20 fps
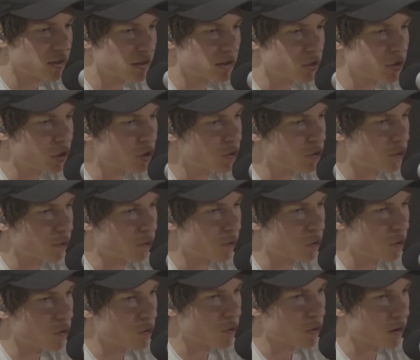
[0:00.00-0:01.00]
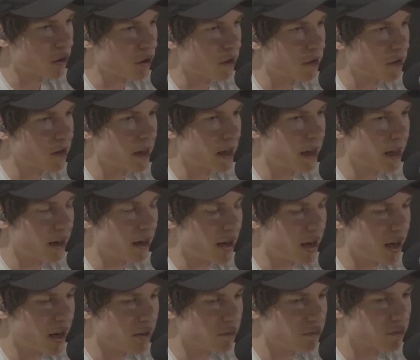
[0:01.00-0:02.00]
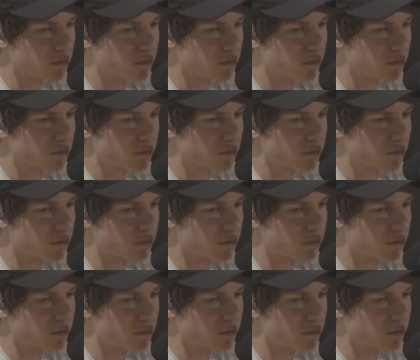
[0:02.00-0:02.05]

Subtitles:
She was from Fort Worth, and